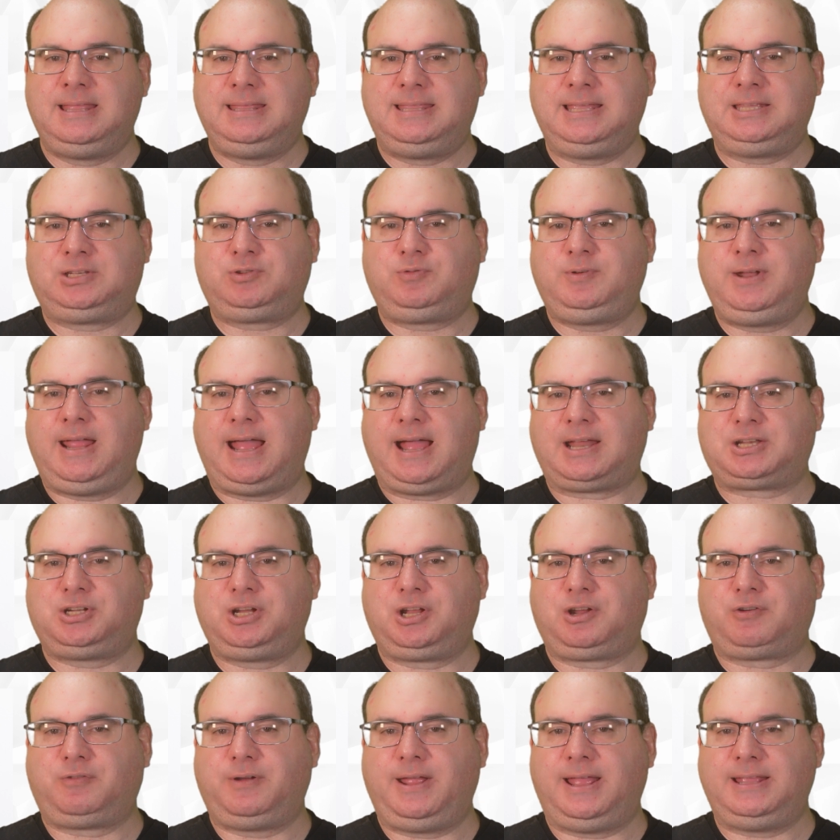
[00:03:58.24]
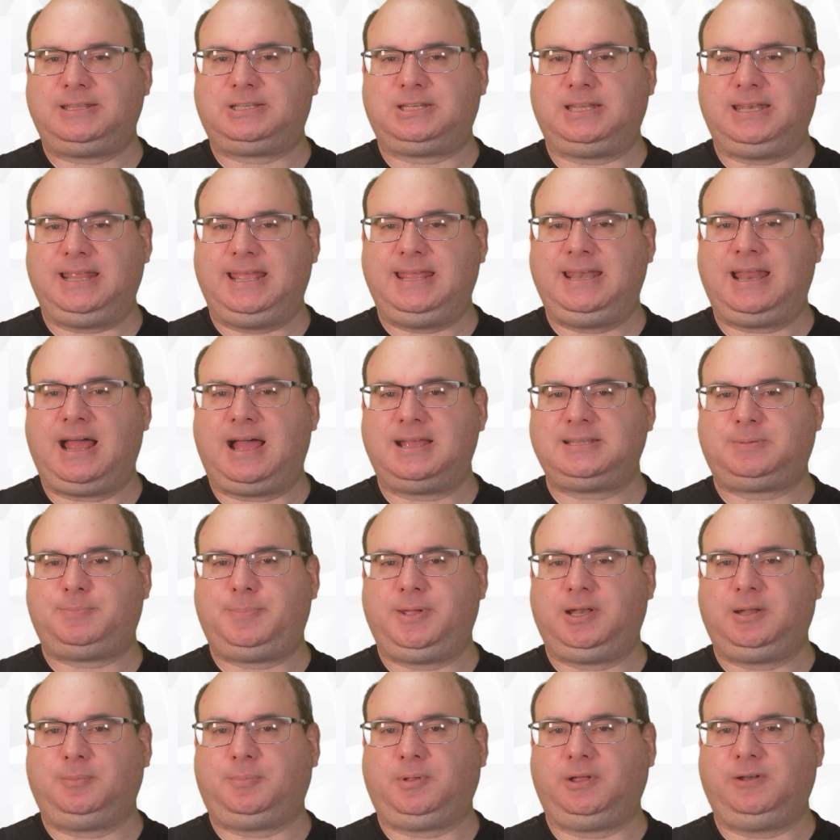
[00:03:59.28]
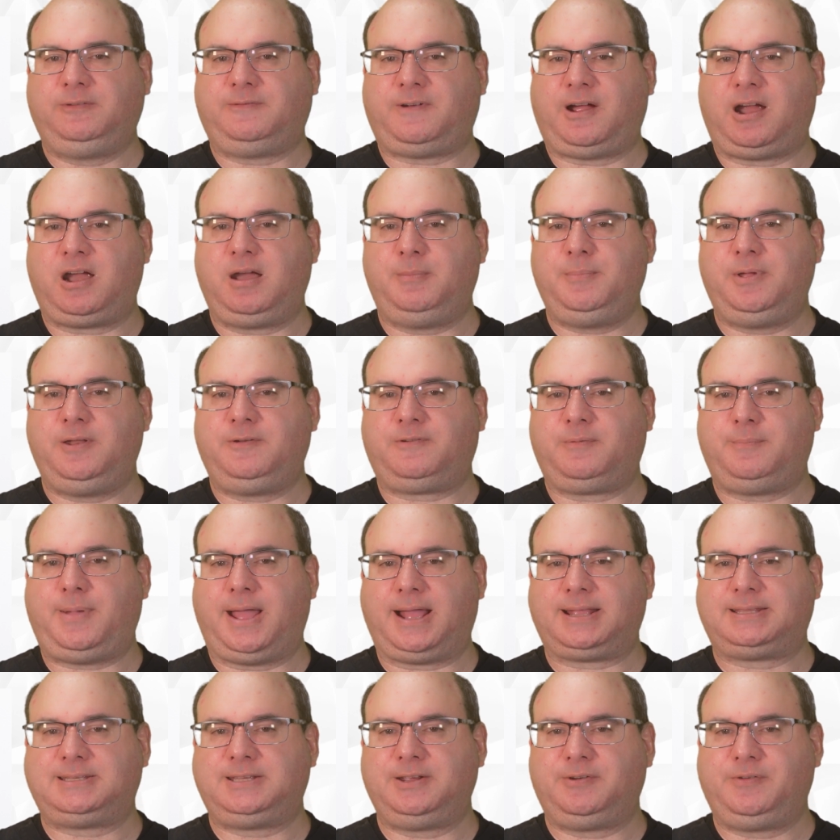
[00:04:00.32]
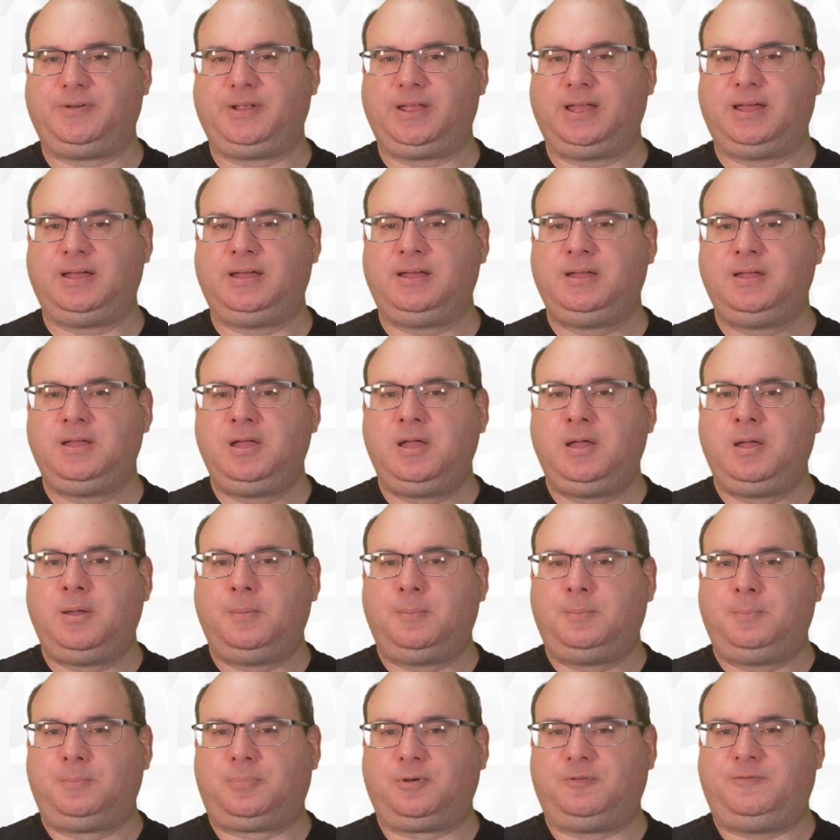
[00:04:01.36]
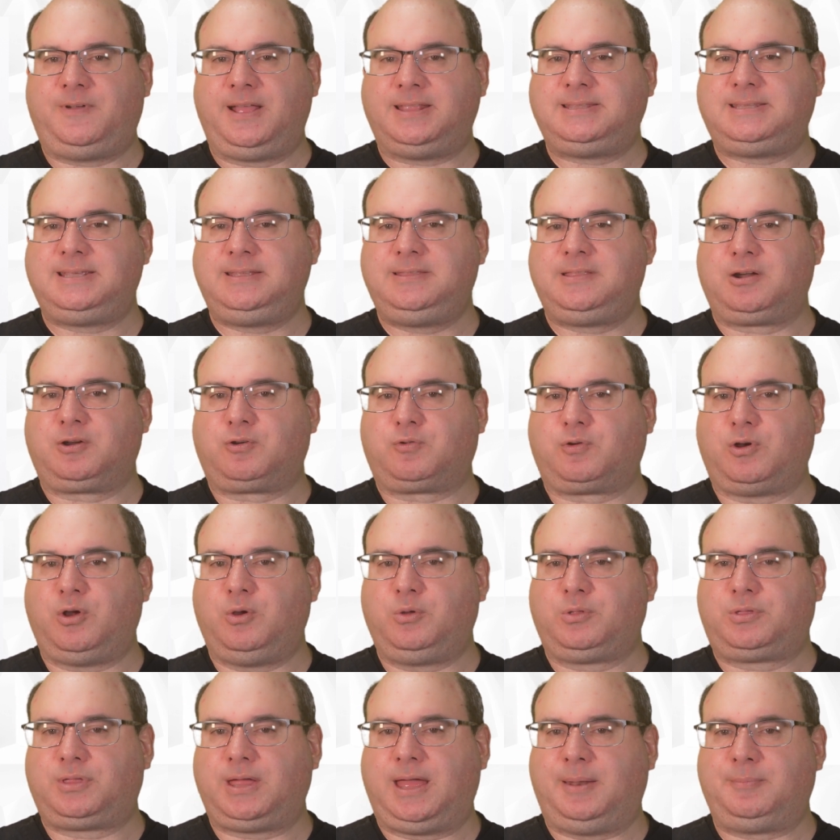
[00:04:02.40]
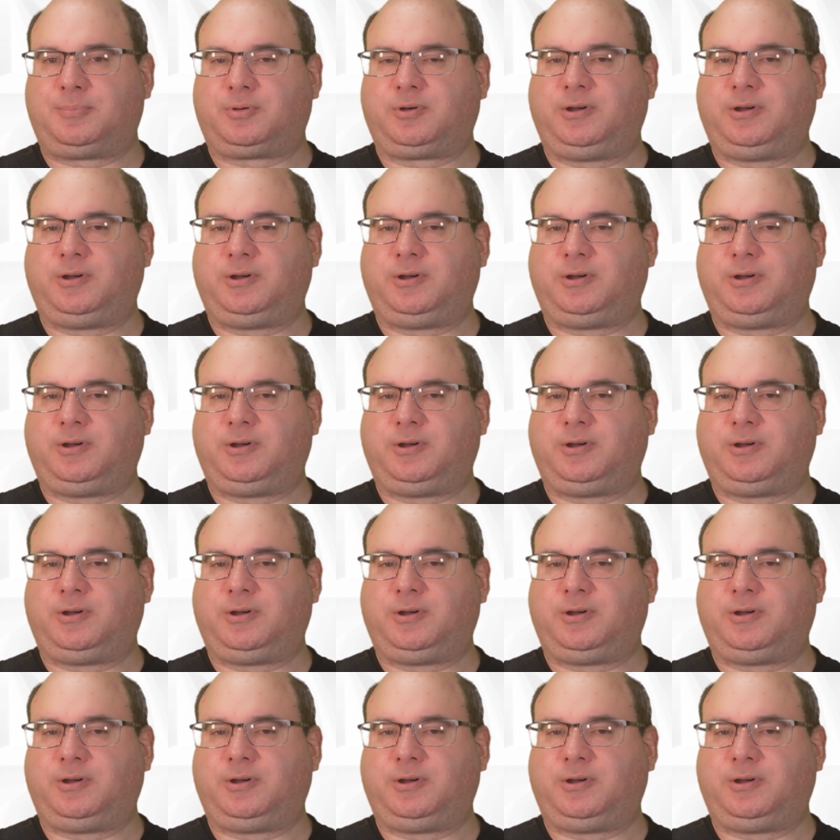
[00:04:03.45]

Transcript: This reaction creates an inhospitable environment for bacteria, preventing their growth and